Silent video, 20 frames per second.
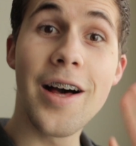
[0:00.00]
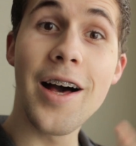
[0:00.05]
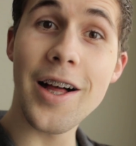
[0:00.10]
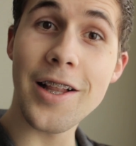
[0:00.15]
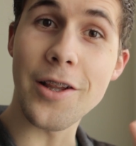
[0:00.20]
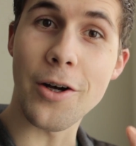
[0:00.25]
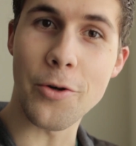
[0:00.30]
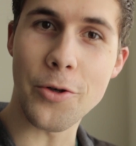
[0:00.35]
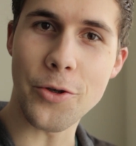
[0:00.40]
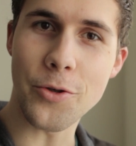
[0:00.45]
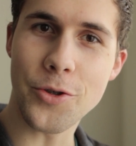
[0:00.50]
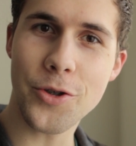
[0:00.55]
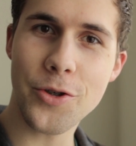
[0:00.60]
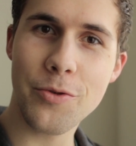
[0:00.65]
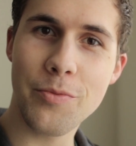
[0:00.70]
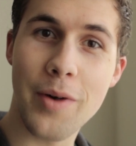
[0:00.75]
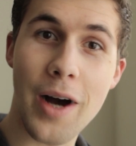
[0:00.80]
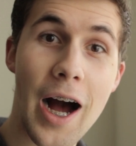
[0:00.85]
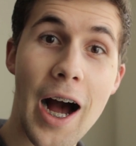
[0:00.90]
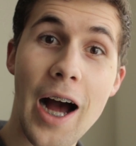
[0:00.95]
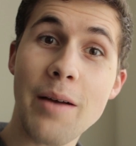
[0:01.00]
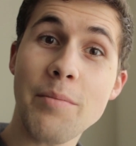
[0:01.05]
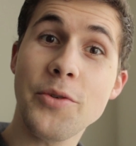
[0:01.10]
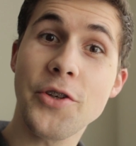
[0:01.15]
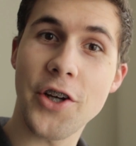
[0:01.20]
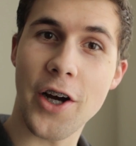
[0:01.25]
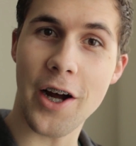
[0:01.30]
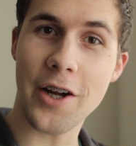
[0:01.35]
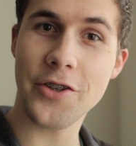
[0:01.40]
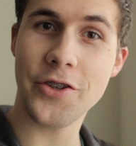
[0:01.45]
Hello YouTube, I'm
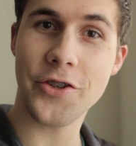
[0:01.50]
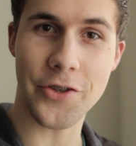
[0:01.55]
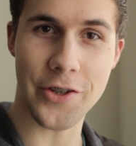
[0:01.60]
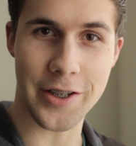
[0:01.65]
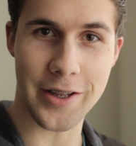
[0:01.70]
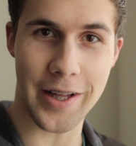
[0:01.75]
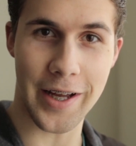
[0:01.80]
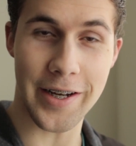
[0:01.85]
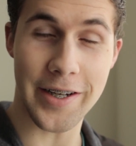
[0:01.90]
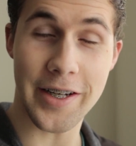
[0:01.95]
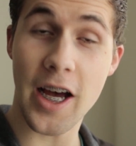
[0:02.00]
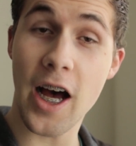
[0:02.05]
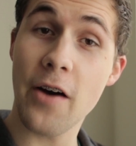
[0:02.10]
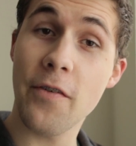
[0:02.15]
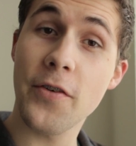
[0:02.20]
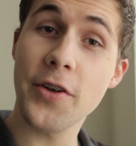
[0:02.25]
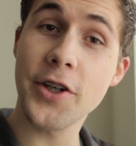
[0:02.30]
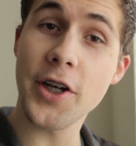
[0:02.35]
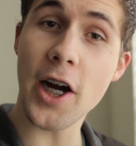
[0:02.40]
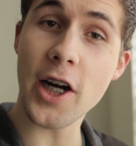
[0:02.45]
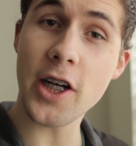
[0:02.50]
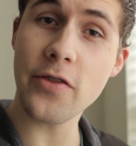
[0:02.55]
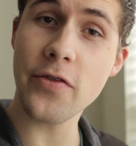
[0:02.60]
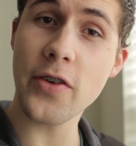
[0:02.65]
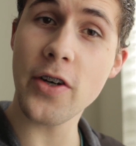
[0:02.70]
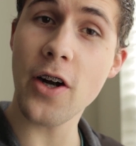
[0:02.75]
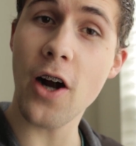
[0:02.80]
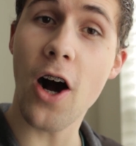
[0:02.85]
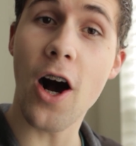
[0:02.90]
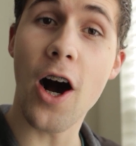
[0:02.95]
John Strickland, a
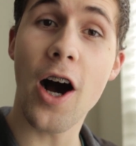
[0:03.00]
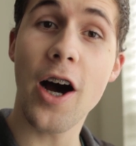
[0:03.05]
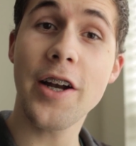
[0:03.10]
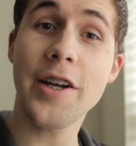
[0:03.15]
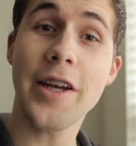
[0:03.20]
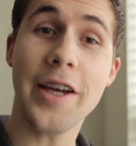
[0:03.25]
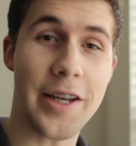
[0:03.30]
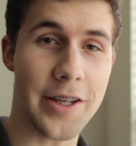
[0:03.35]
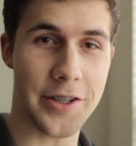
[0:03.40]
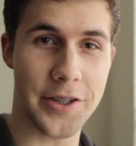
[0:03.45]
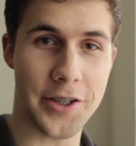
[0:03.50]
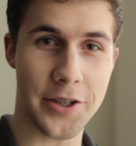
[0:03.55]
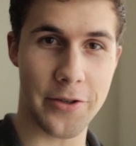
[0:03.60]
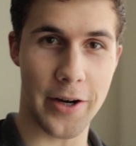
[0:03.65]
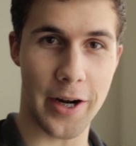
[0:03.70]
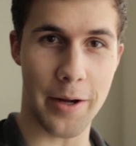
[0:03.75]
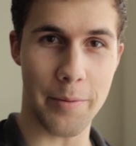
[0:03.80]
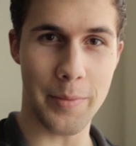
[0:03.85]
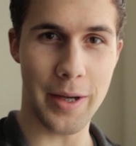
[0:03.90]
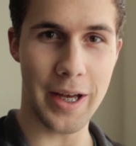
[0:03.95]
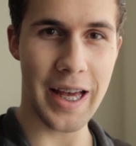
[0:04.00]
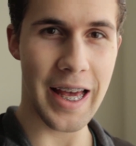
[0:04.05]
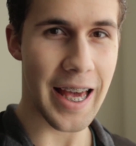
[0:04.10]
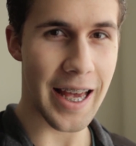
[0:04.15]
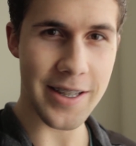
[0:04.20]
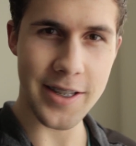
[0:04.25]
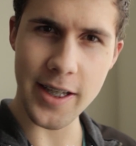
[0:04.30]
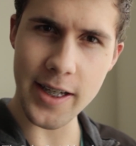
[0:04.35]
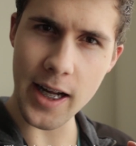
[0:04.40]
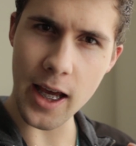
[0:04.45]
photographer on Instagram,
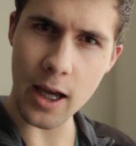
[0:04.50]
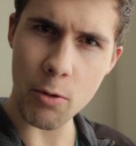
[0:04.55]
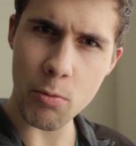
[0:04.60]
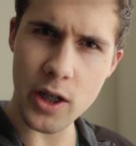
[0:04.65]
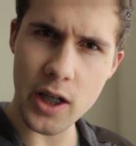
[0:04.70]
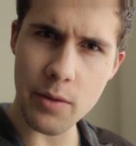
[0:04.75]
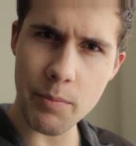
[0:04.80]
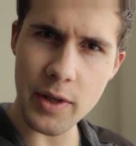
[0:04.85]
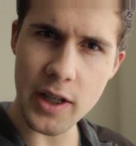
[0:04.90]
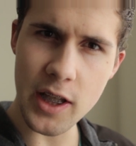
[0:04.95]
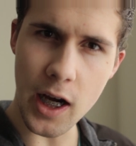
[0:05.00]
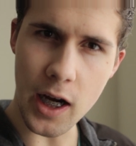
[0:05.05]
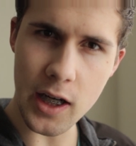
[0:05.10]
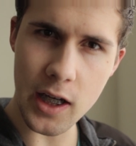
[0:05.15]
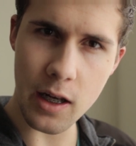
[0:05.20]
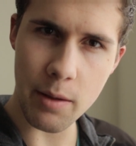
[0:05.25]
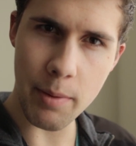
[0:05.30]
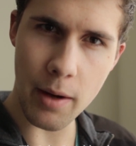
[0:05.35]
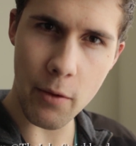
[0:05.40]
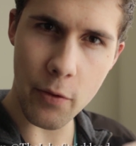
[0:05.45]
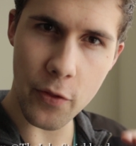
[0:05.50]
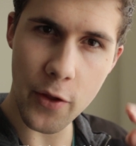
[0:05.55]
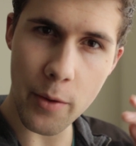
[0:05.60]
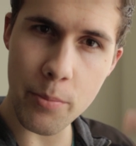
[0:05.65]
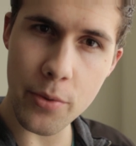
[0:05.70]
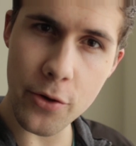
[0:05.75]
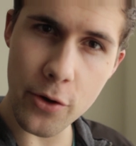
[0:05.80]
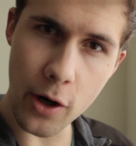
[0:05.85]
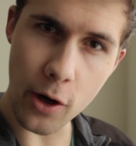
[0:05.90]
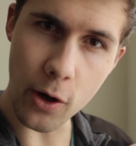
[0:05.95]
and today we're going to be talking about the
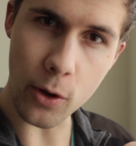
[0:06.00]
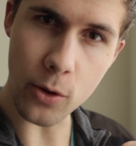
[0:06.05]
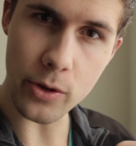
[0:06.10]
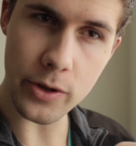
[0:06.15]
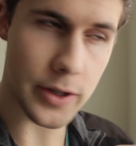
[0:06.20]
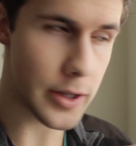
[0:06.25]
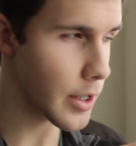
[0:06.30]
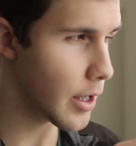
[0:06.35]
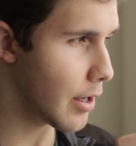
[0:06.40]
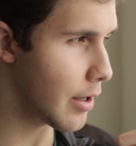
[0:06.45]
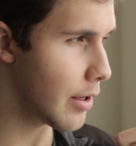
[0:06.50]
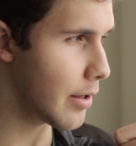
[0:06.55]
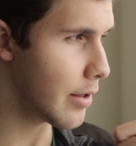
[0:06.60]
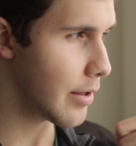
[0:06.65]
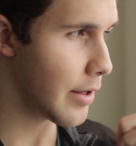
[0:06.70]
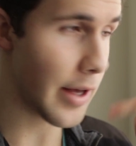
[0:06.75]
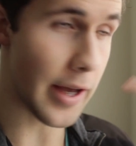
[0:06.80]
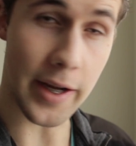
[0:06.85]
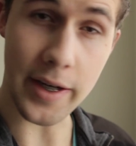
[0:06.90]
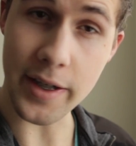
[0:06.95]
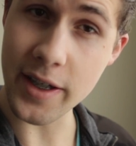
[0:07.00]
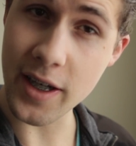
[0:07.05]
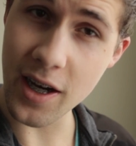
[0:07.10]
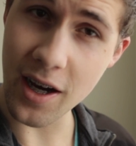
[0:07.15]
pros and